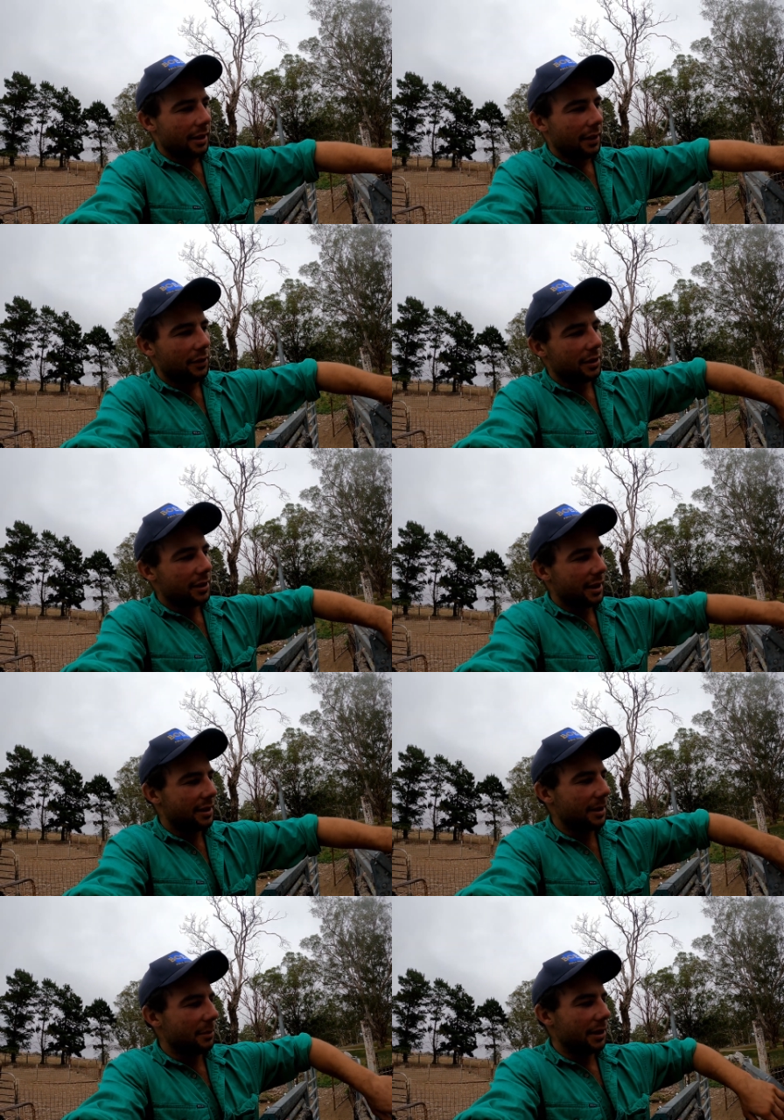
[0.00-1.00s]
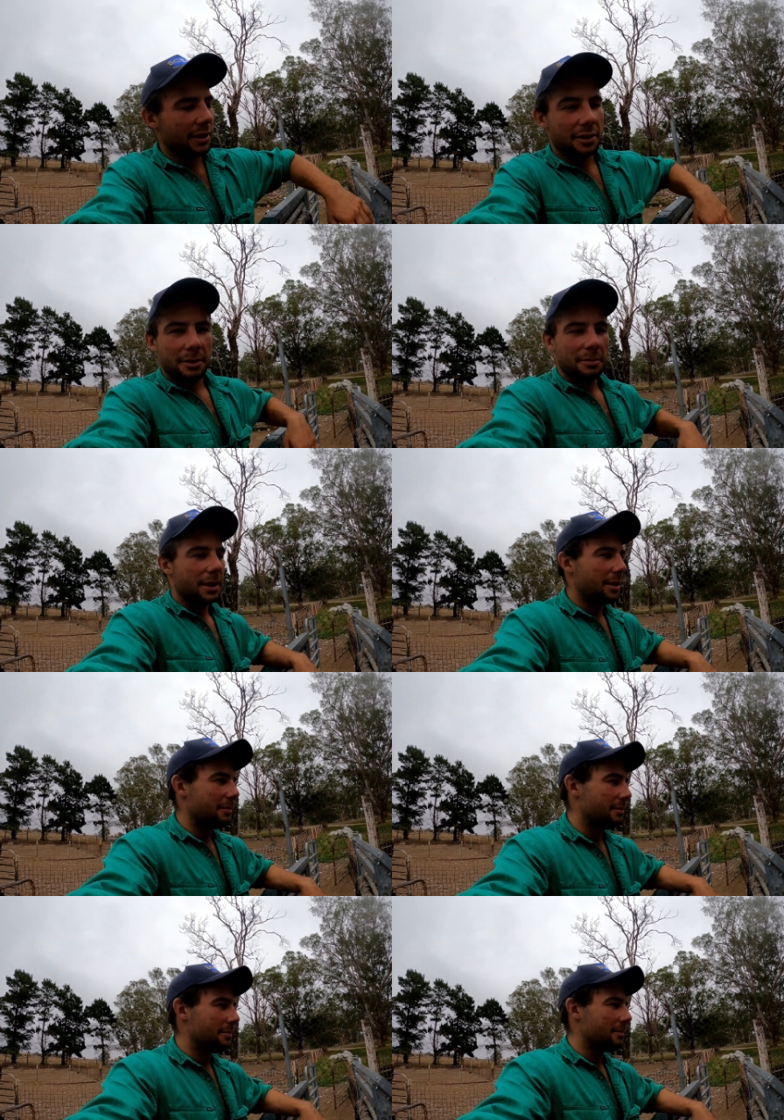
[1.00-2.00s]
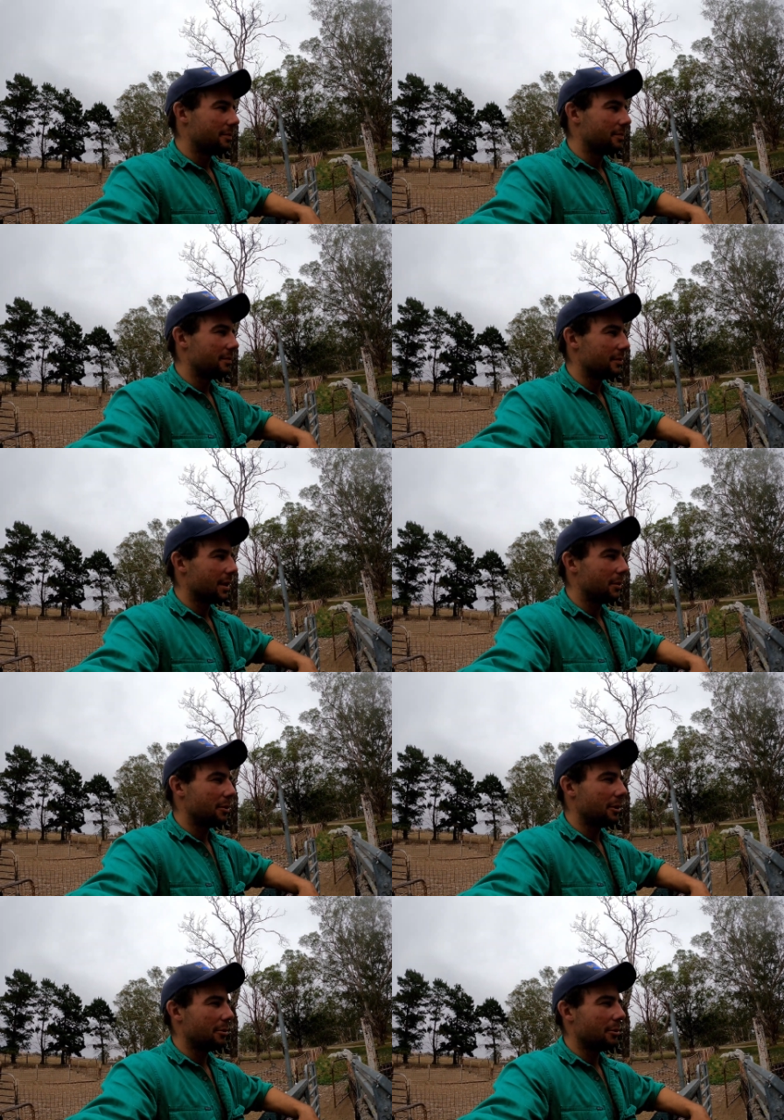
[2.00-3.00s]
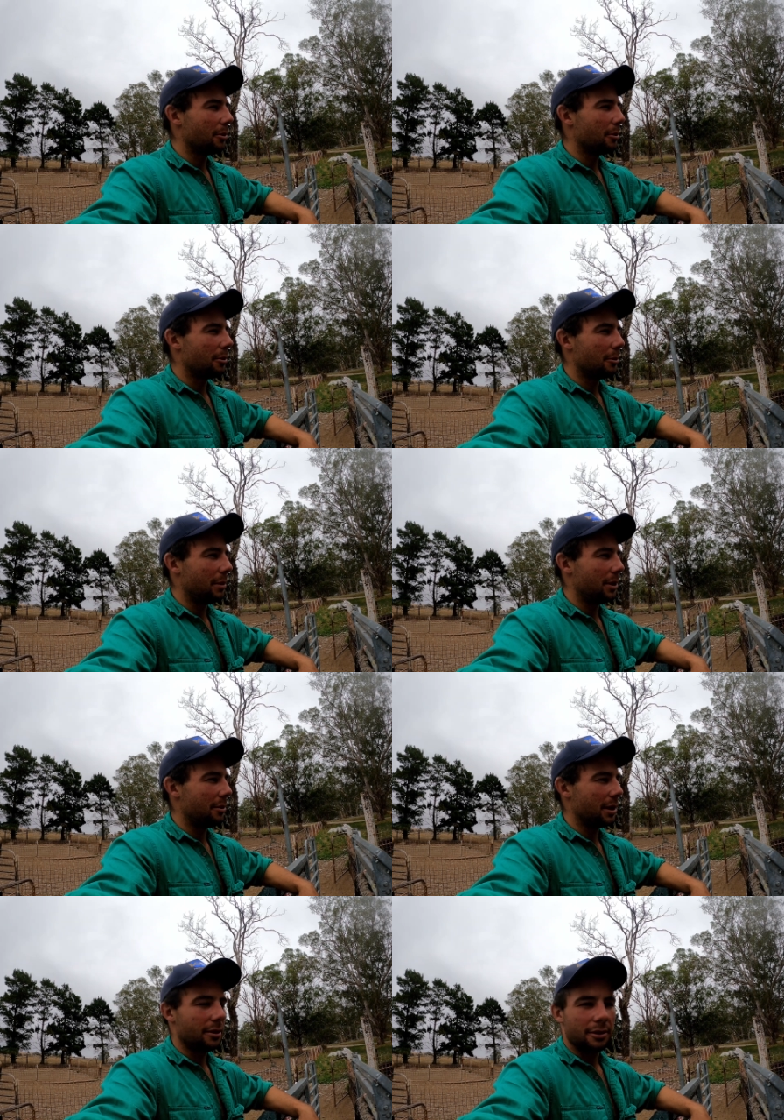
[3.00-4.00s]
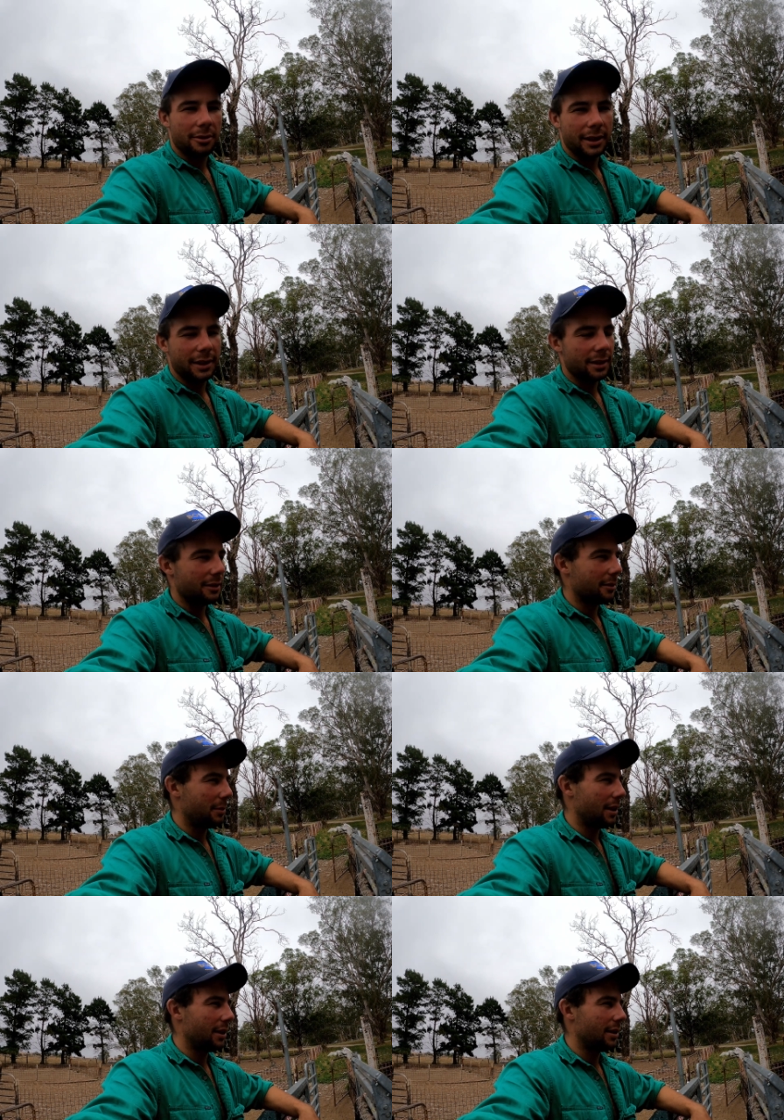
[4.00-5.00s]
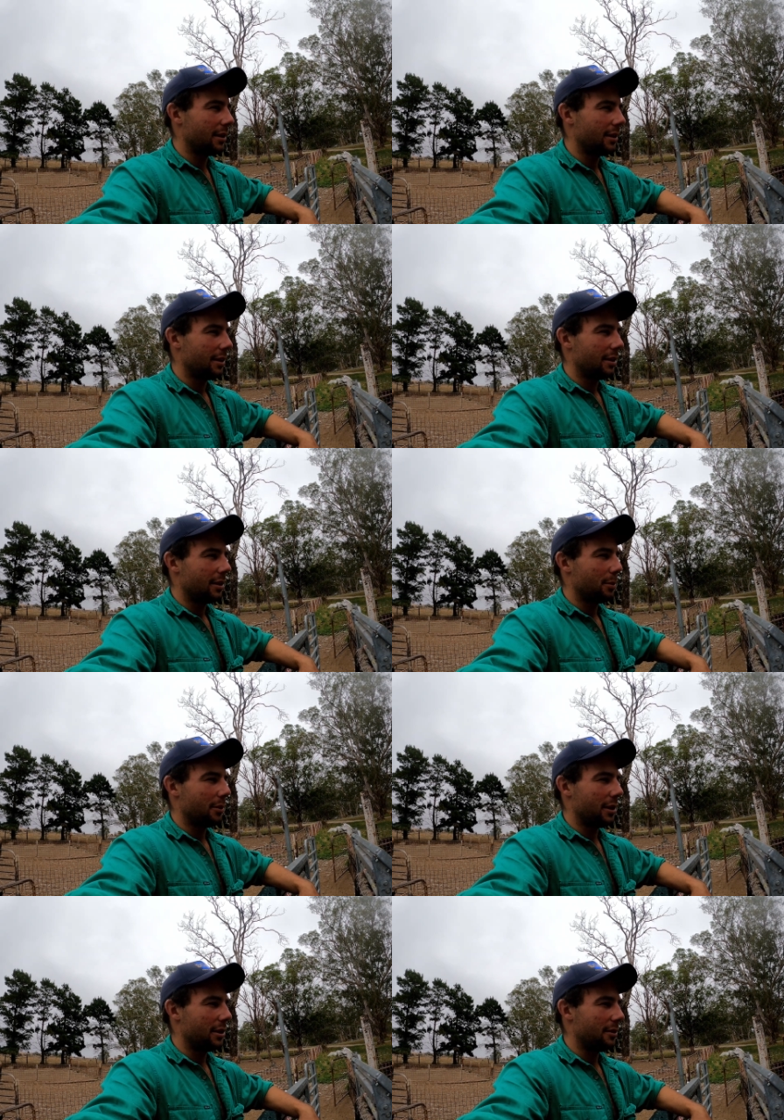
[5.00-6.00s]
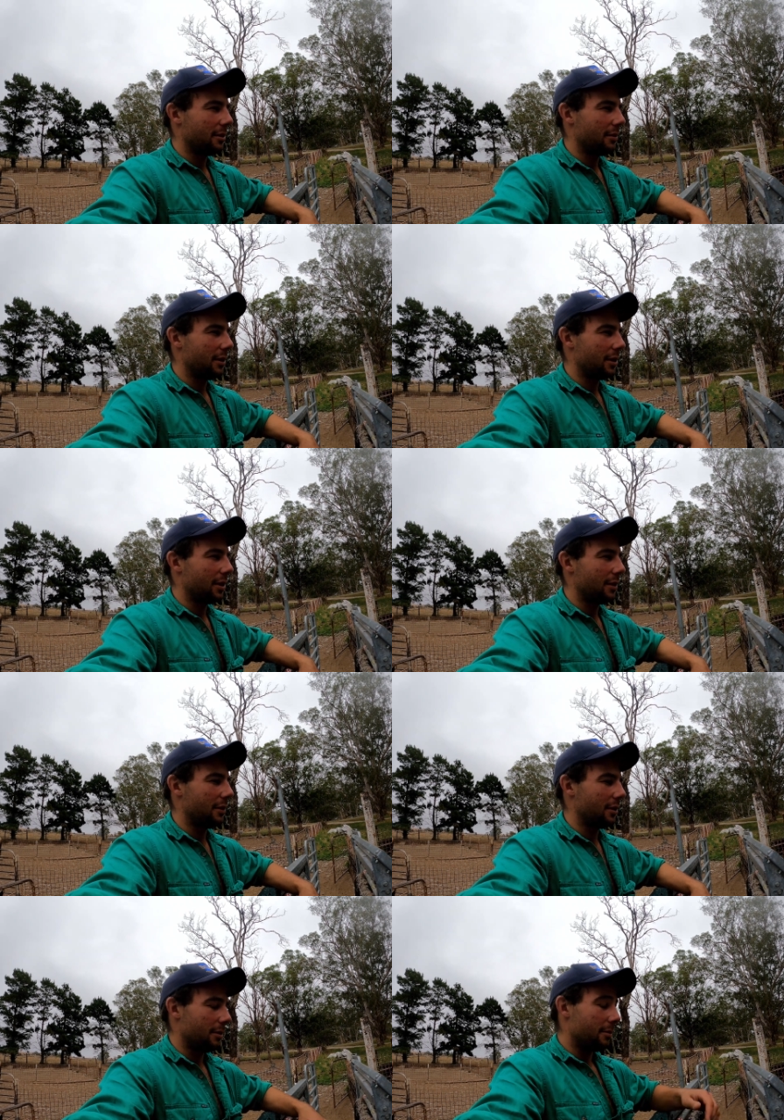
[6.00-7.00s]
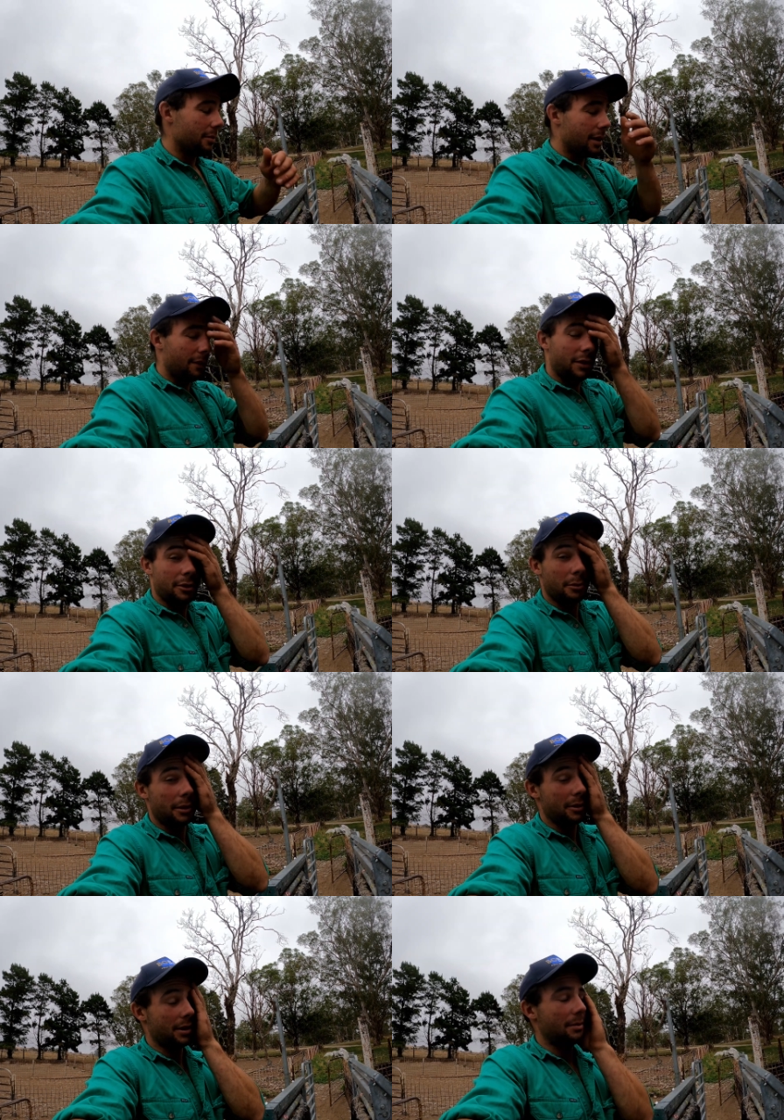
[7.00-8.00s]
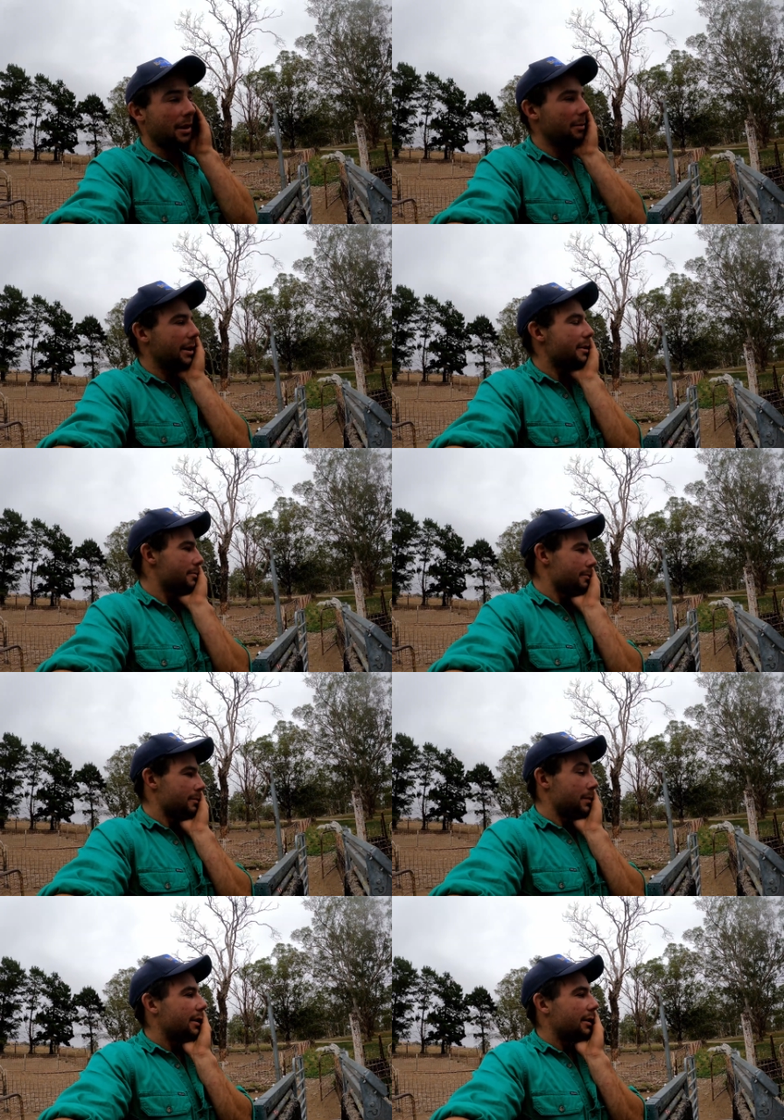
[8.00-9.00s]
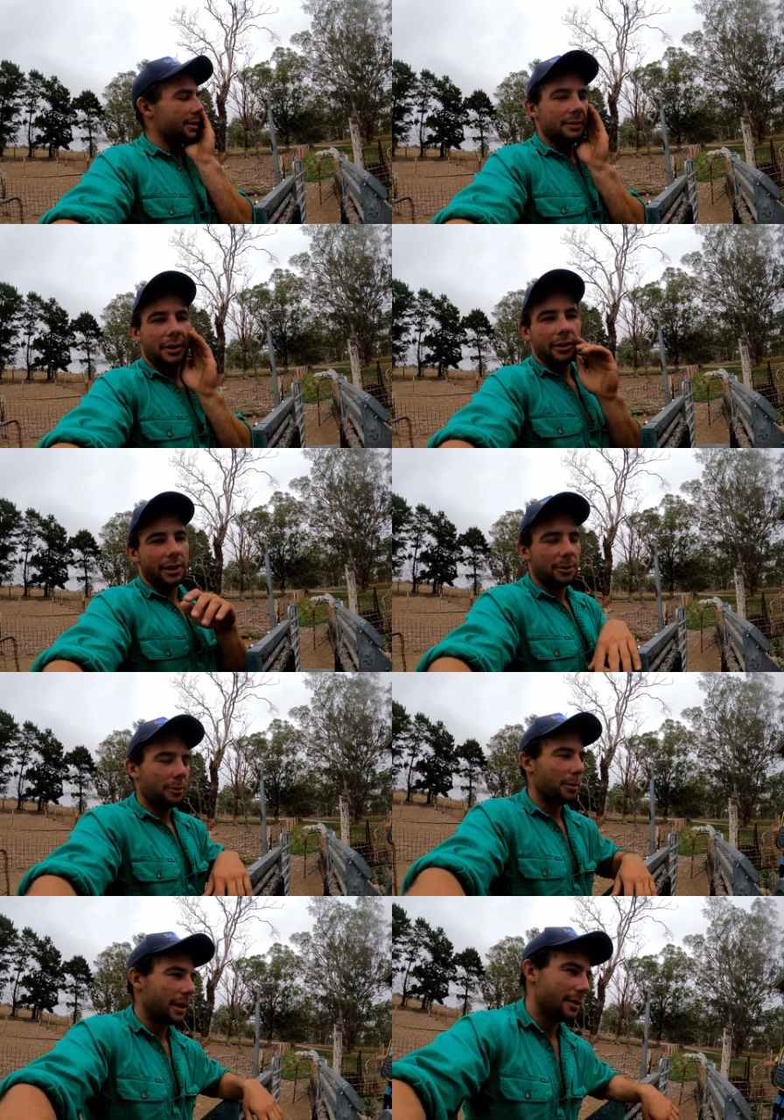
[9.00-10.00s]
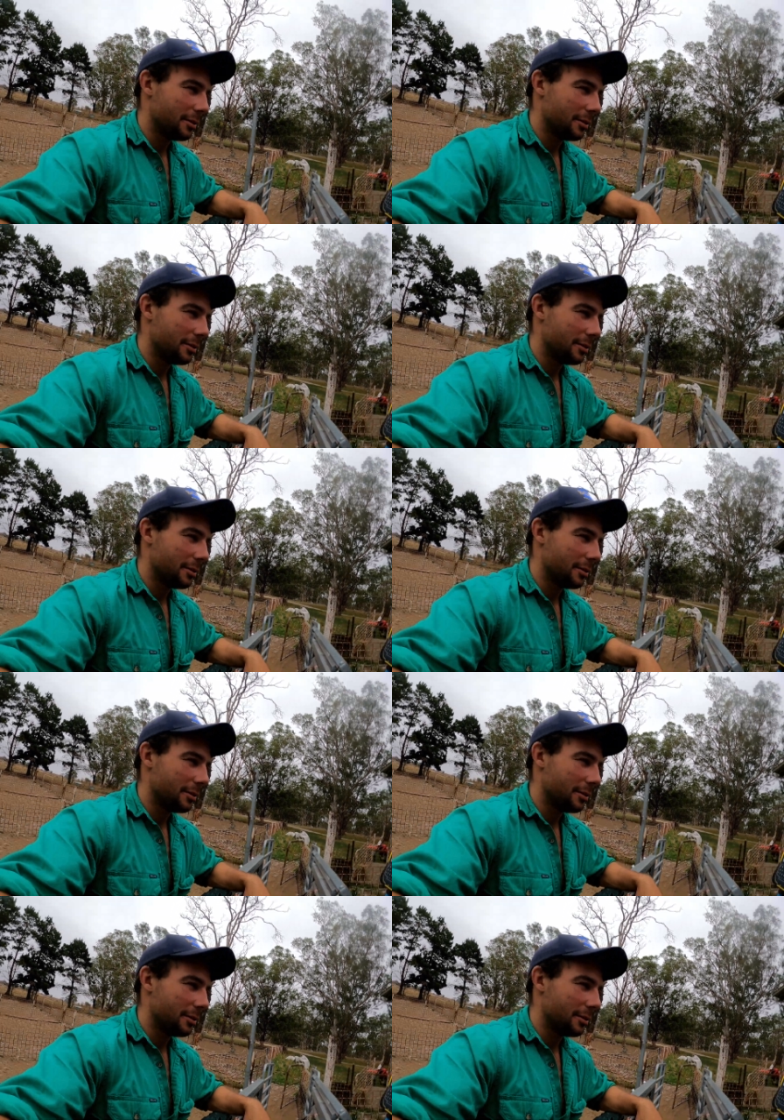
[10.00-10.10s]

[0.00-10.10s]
if you see something that I'm doing wrong, or could be doing a lot quicker, then I'd be appreciative if you left a comment or something. But it's a very cool piece